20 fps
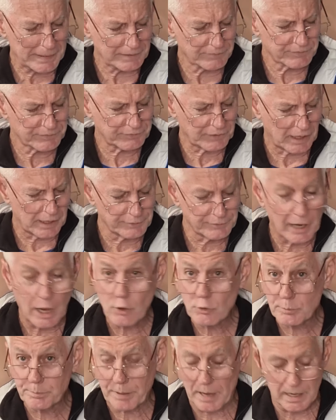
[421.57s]
benefits are
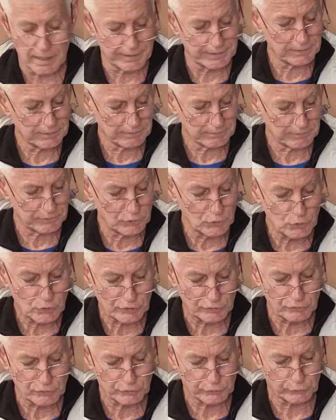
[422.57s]
no pain. You
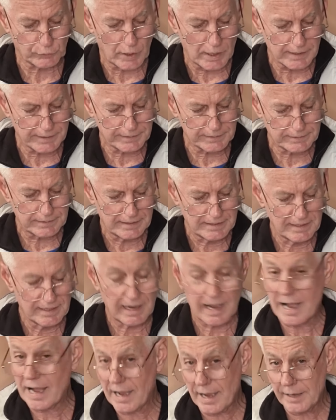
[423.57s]
can train
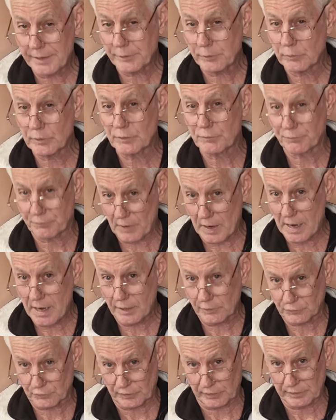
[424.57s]
harder and
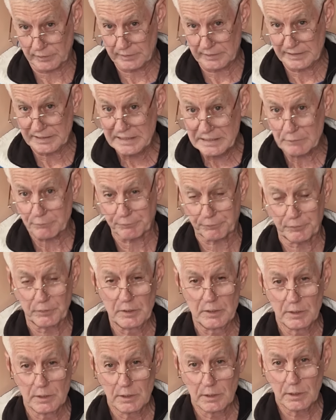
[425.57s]
faster if
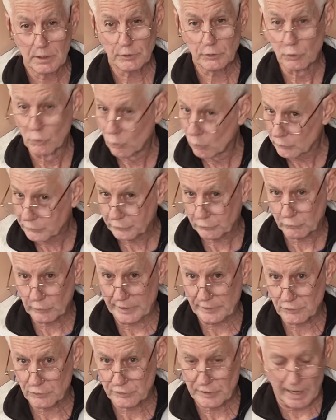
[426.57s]
you're all
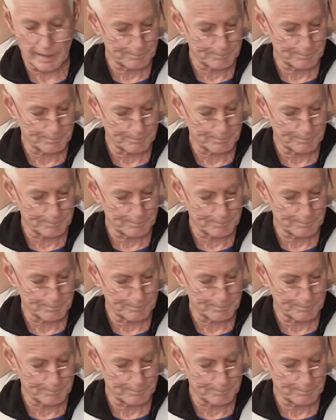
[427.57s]
stretched